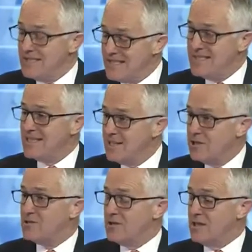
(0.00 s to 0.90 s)
This is
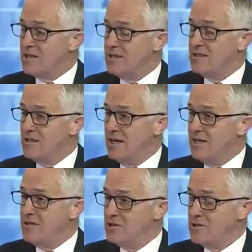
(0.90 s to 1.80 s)
literally
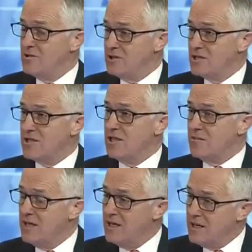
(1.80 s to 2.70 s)
an insurance
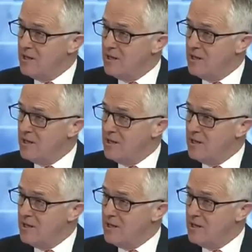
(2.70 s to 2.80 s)
scheme.